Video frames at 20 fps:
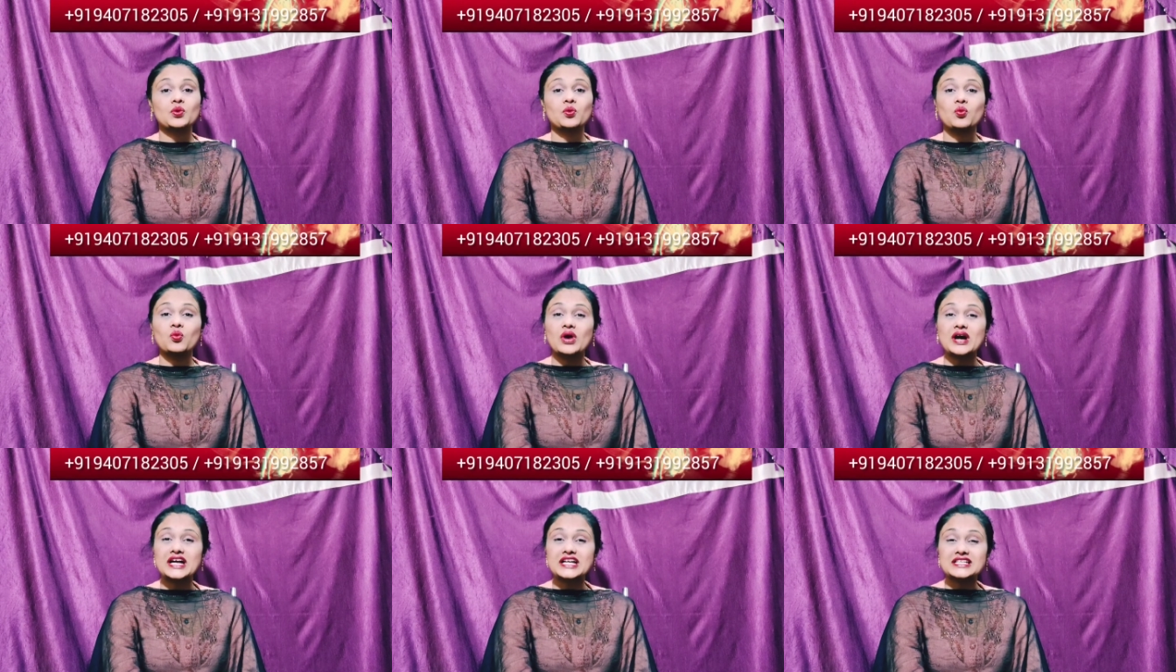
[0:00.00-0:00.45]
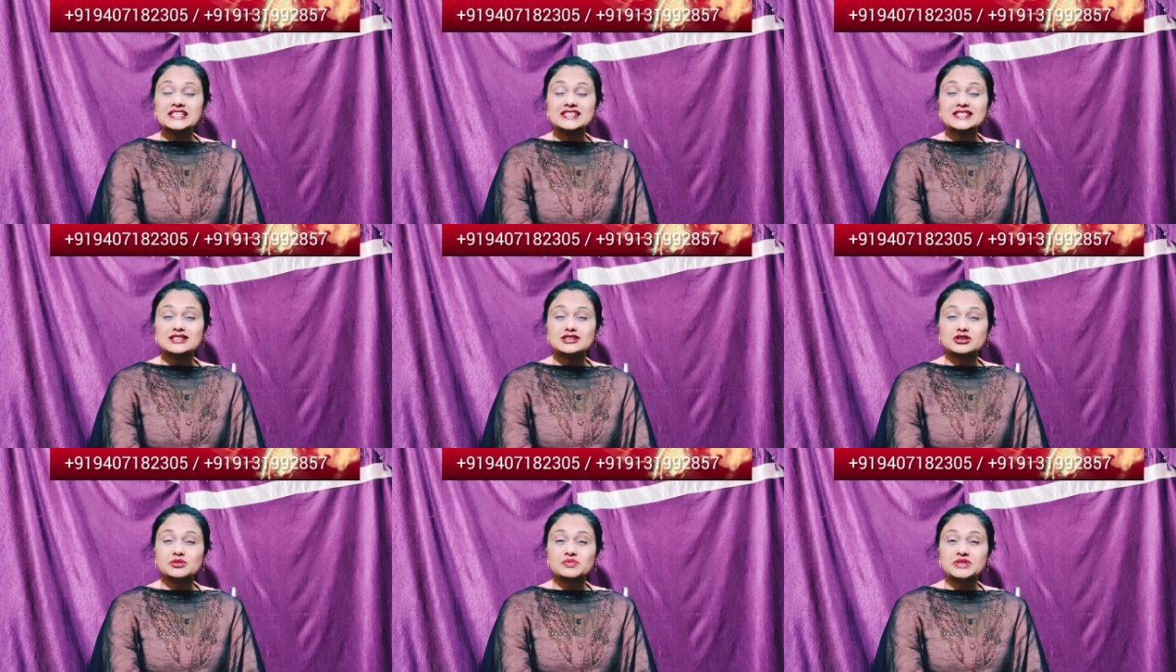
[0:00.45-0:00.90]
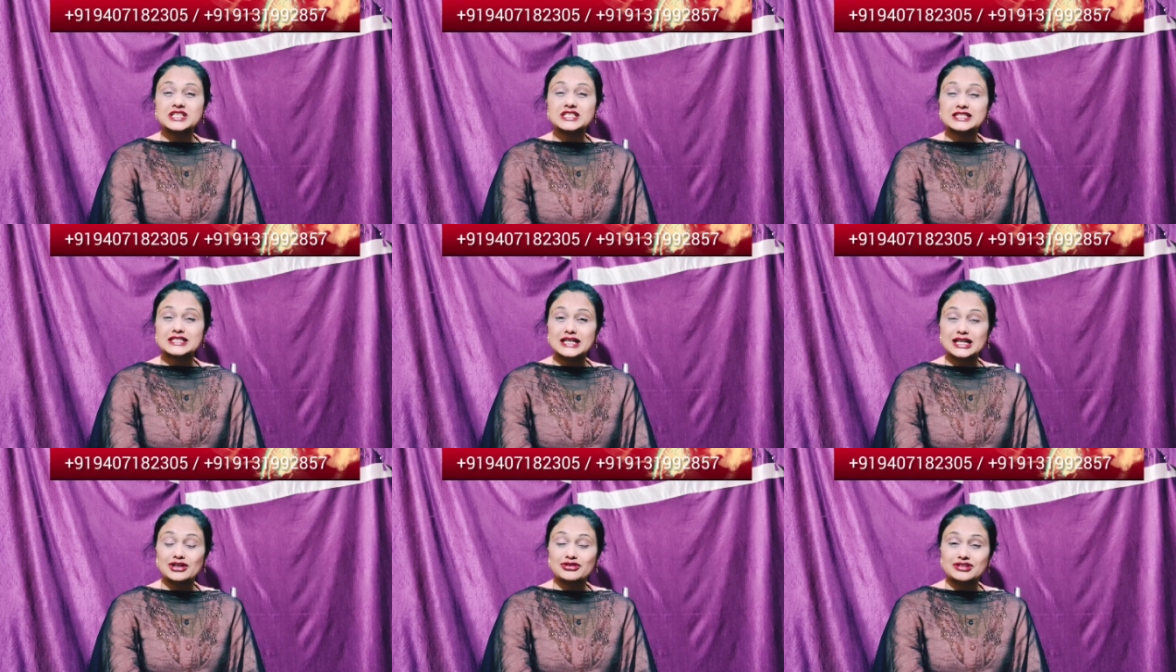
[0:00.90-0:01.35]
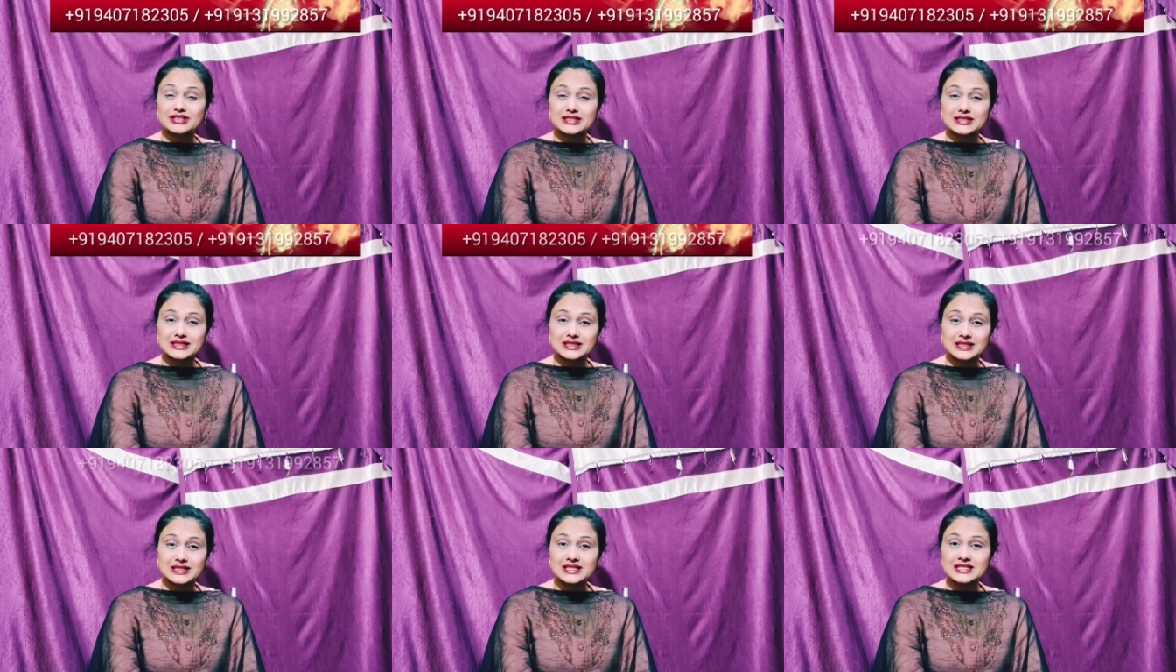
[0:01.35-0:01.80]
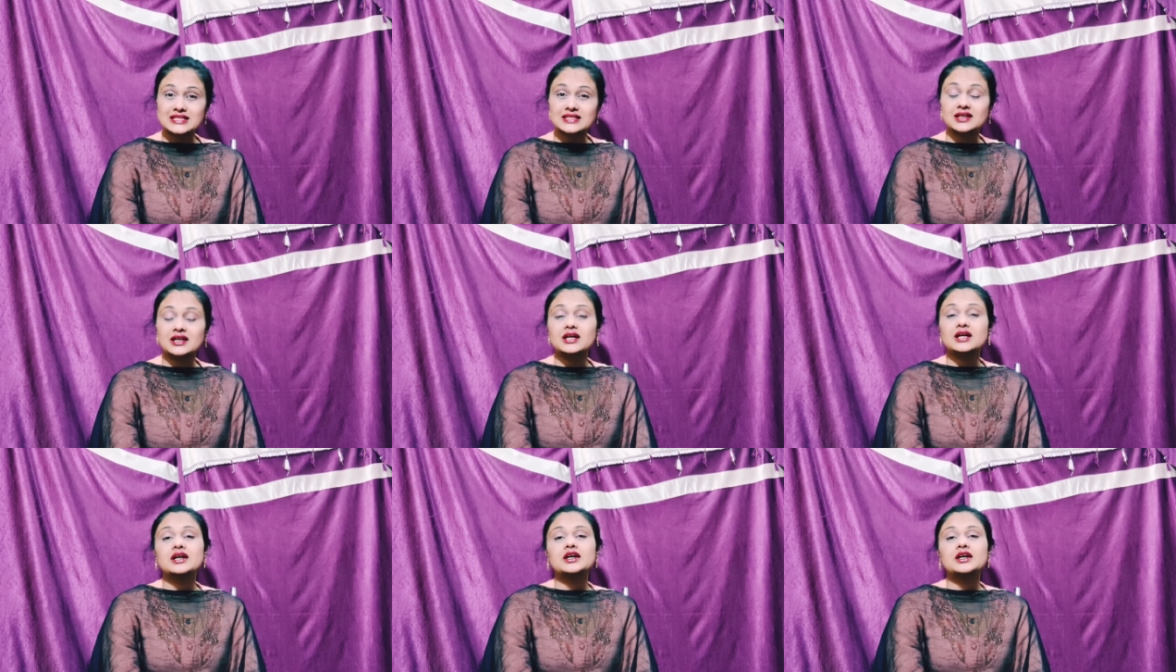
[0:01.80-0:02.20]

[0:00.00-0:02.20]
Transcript: Why it is termed as yellow disease?